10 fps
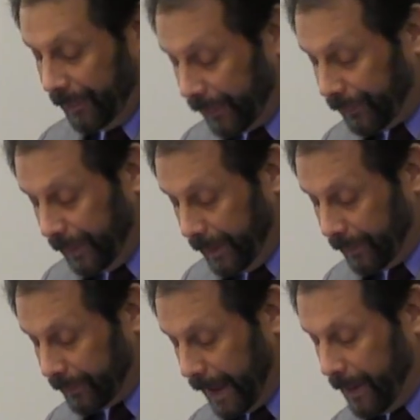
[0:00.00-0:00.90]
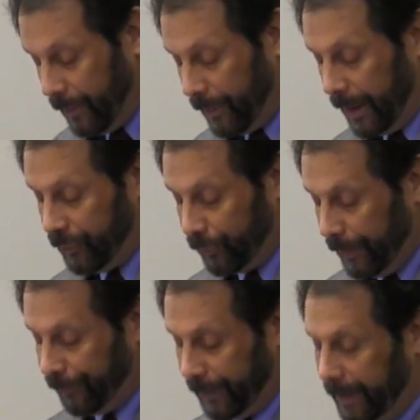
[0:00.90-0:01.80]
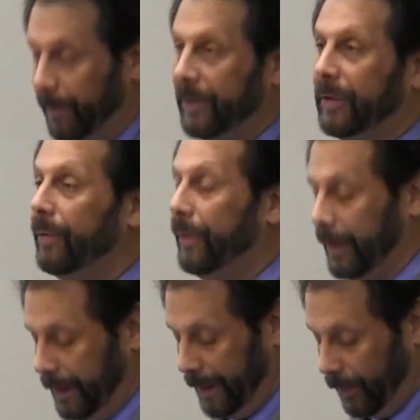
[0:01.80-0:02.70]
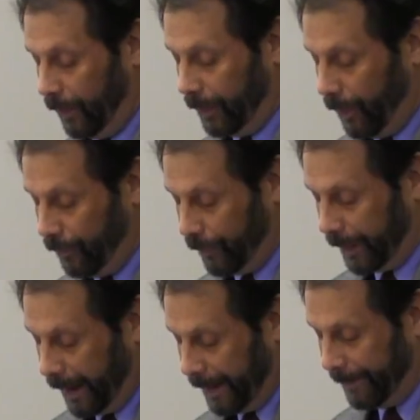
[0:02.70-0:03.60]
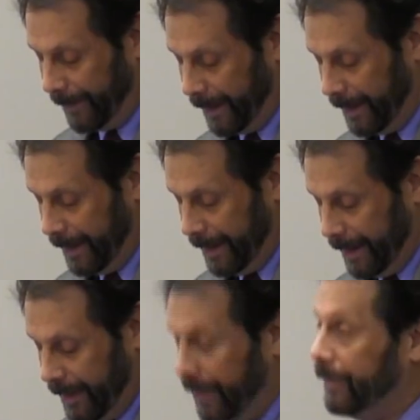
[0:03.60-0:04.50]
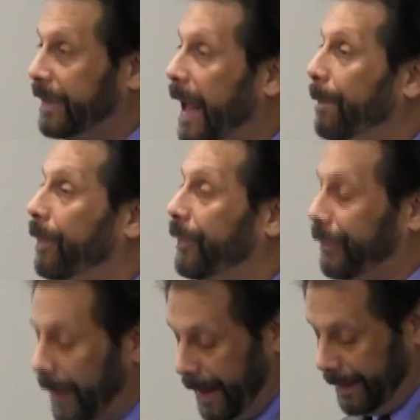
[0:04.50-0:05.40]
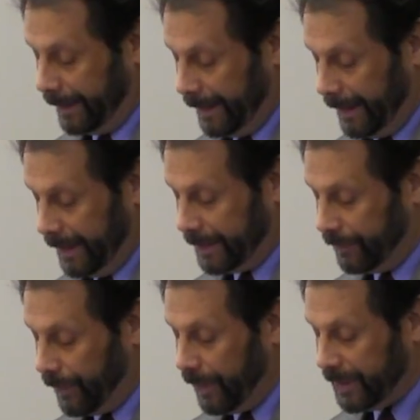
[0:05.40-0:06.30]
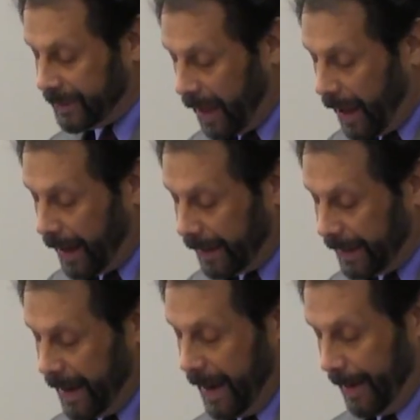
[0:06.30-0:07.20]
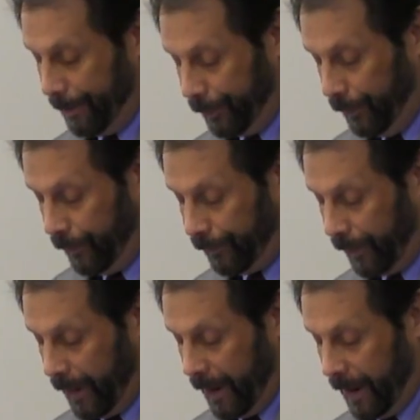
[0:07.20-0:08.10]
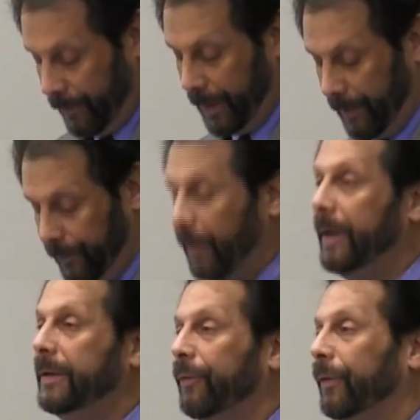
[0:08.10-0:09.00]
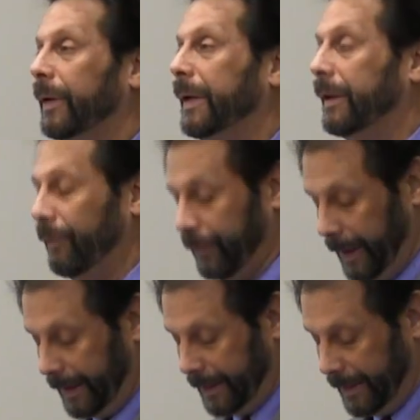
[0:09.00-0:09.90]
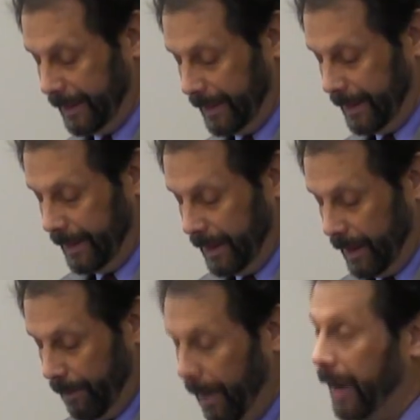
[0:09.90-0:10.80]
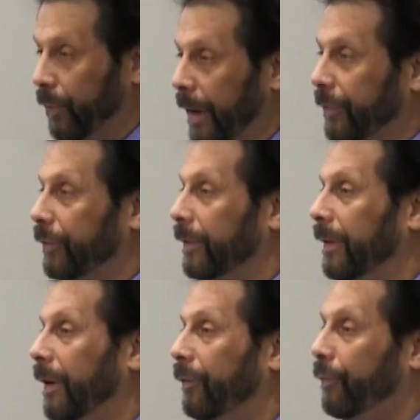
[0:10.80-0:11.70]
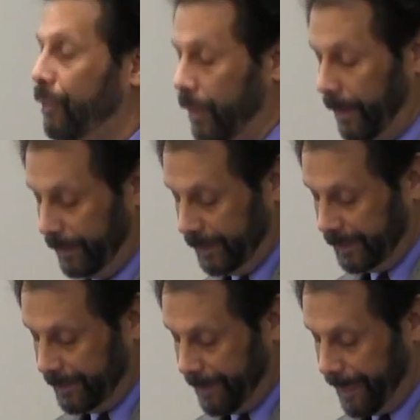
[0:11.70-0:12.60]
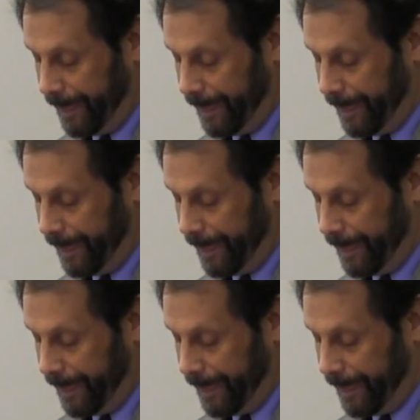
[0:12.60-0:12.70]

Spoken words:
60 years later, they drifted materially all over again. Their tampered state is the very sign and proof of that very differently conflicted migration of forms.